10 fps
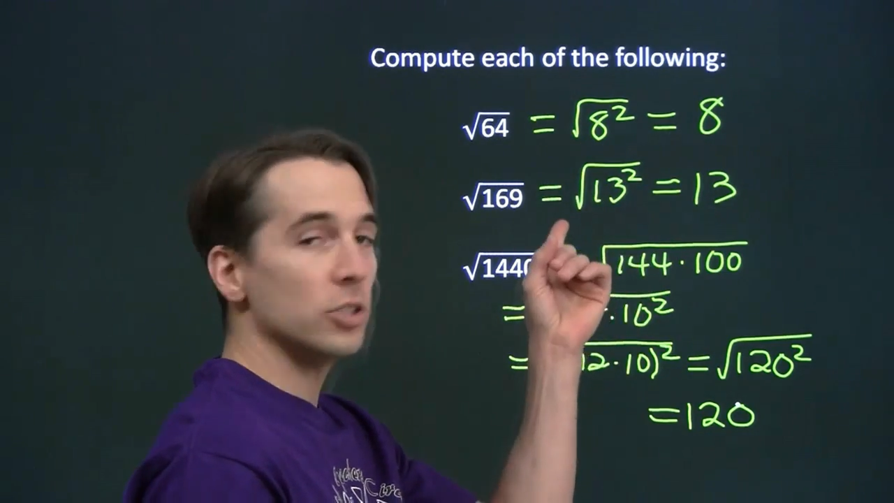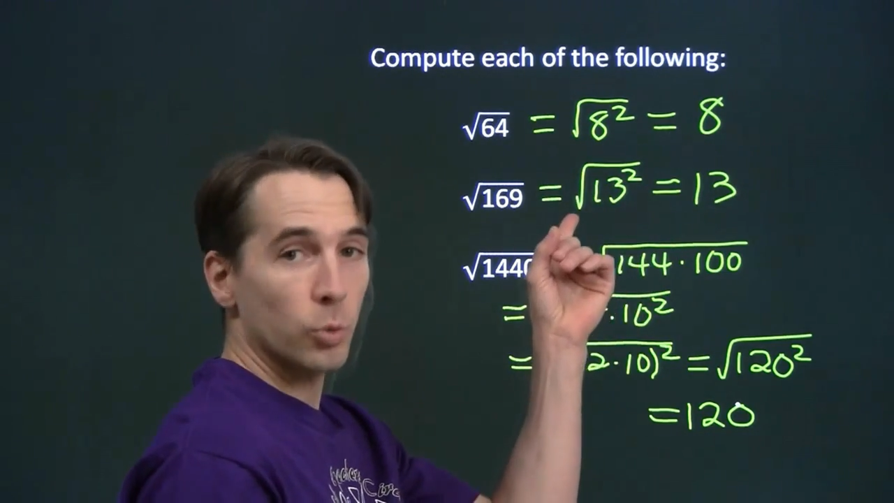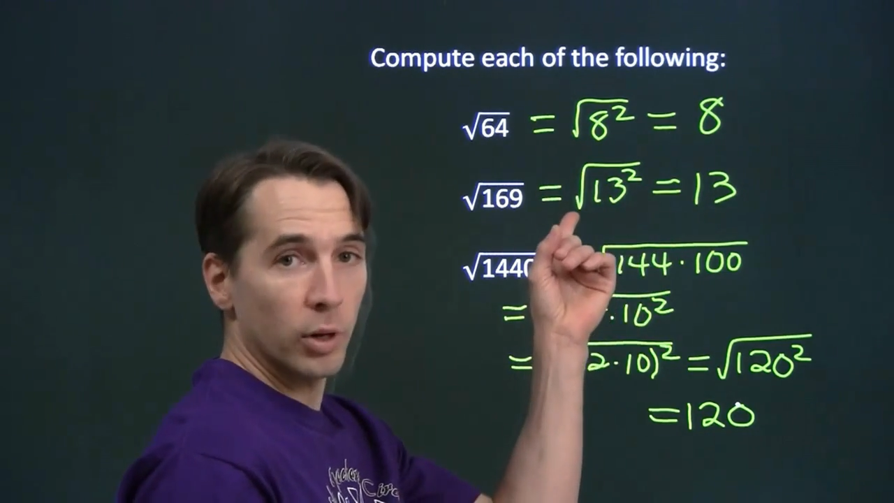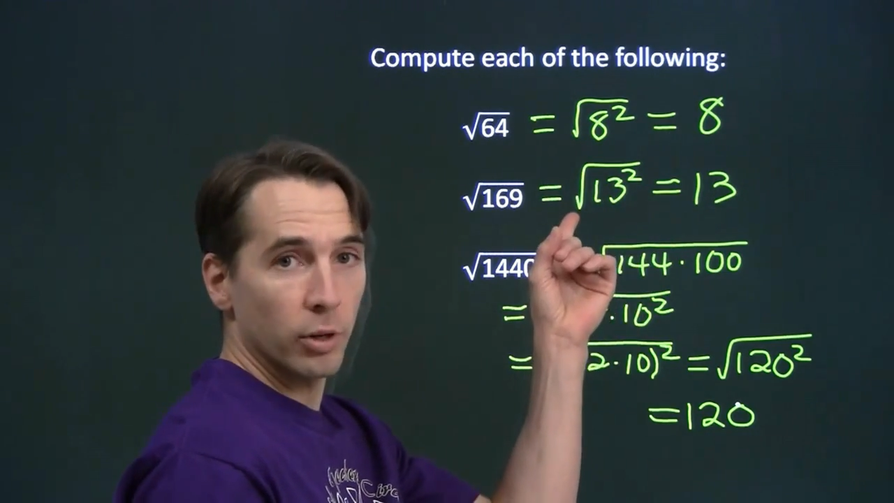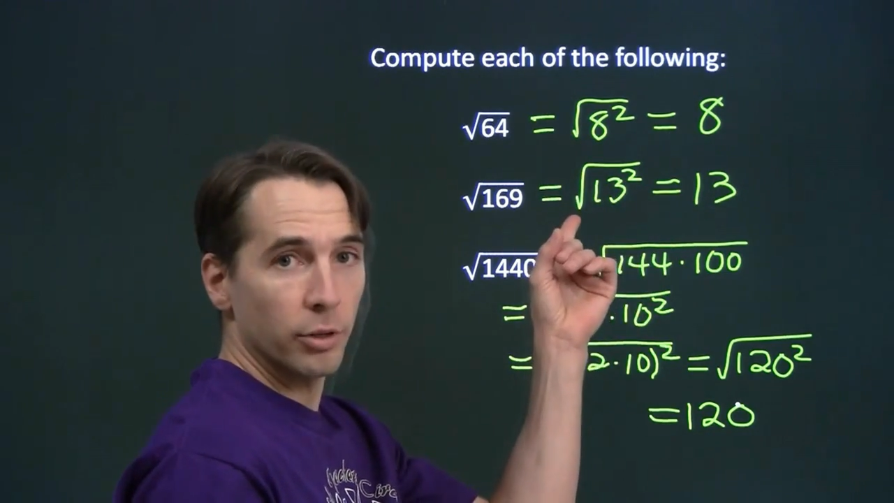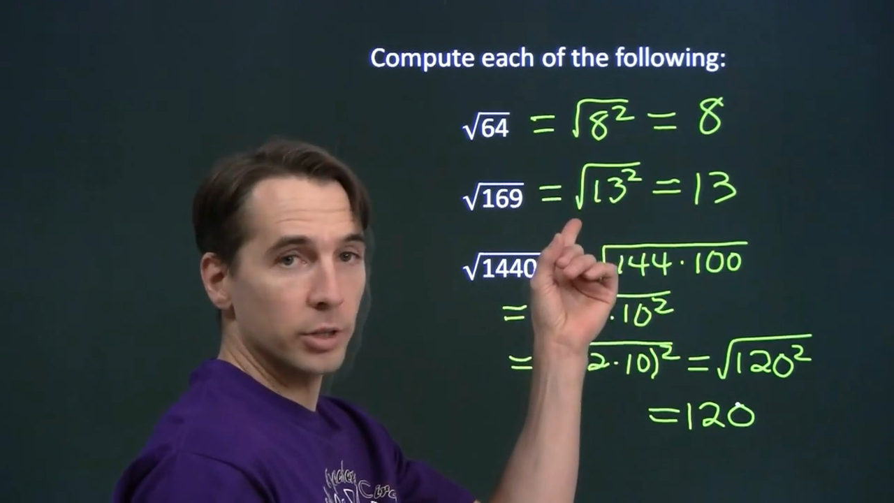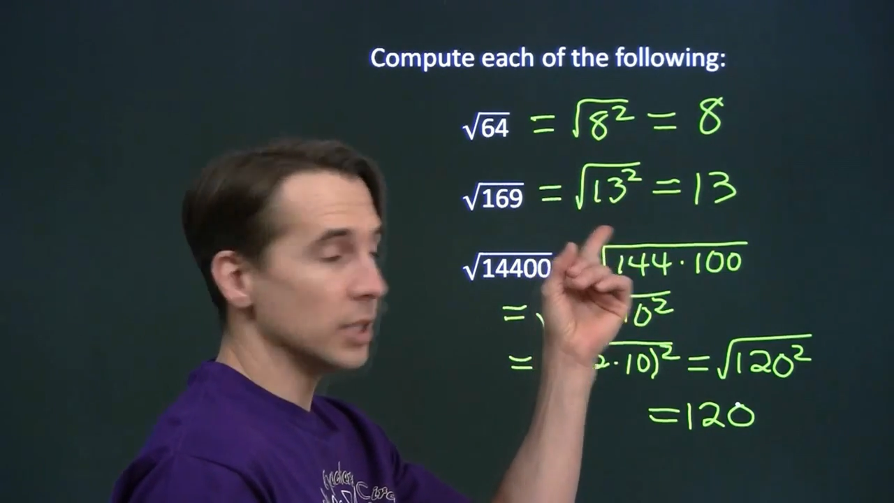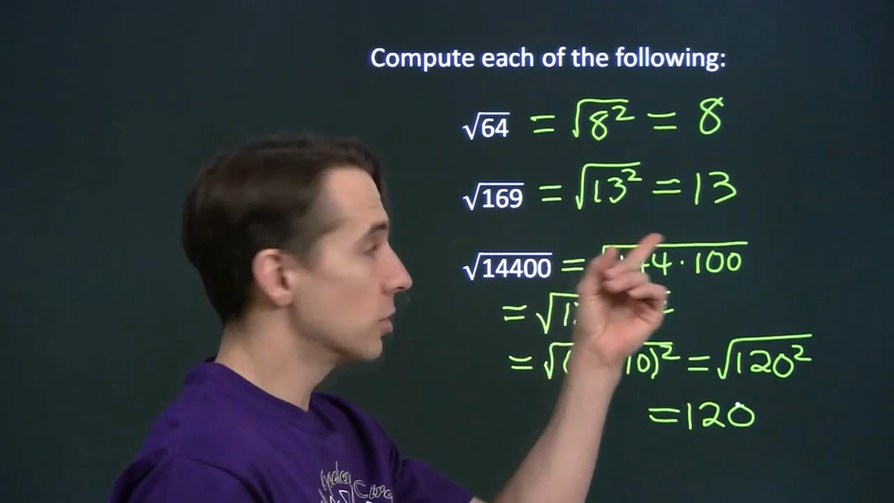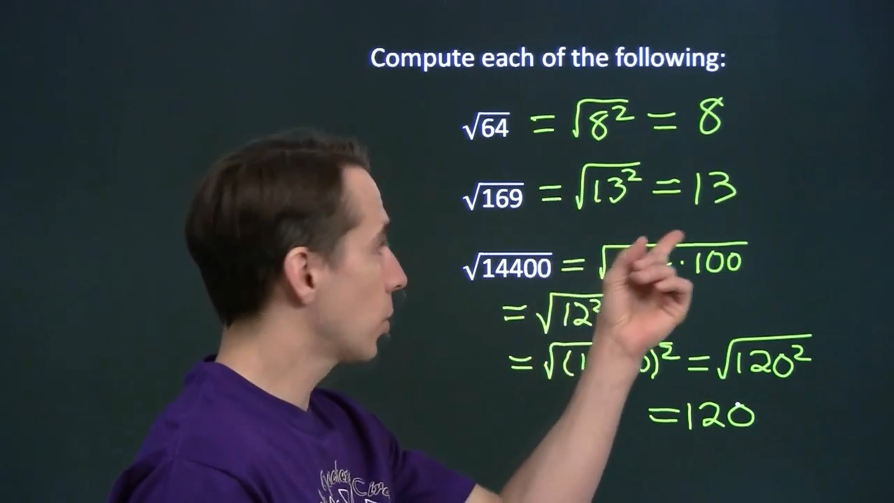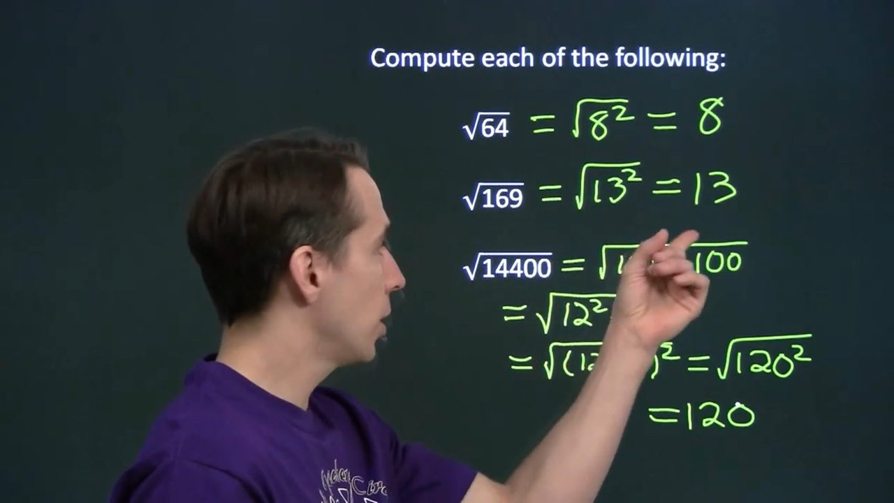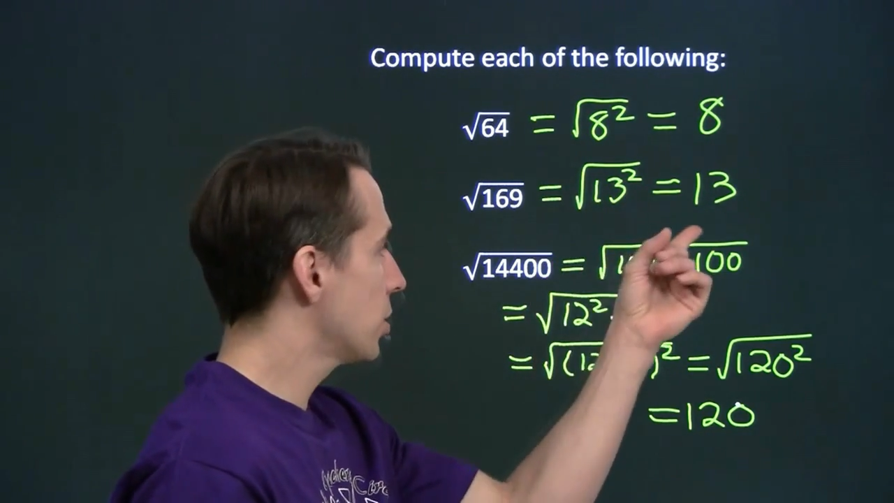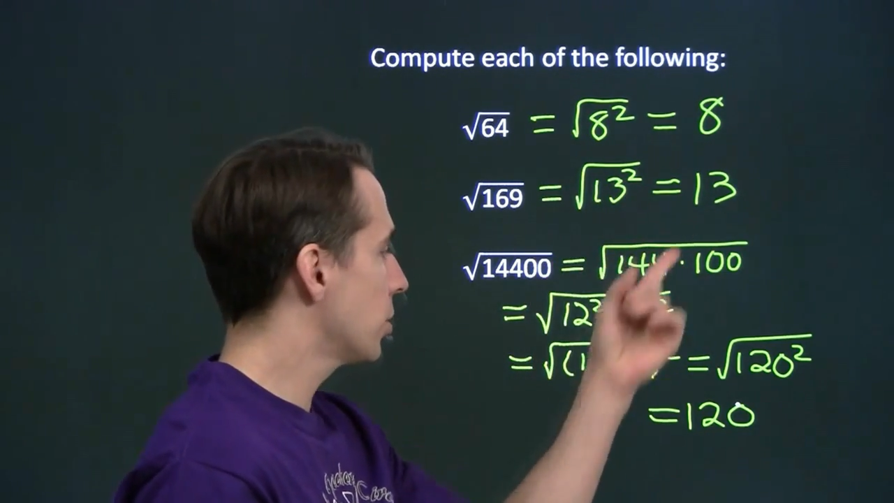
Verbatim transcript: Square root of 13 squared is